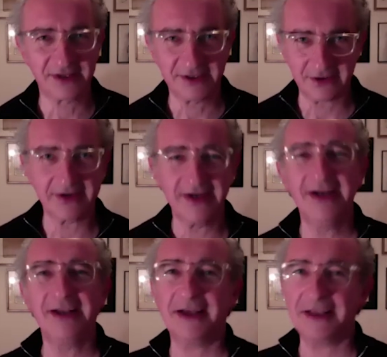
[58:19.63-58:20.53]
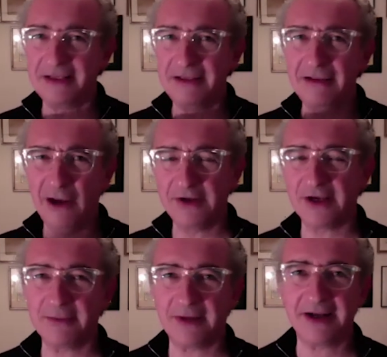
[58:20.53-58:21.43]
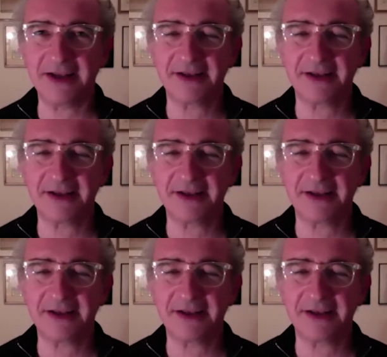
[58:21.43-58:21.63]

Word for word: The dog, uh, Ludo, my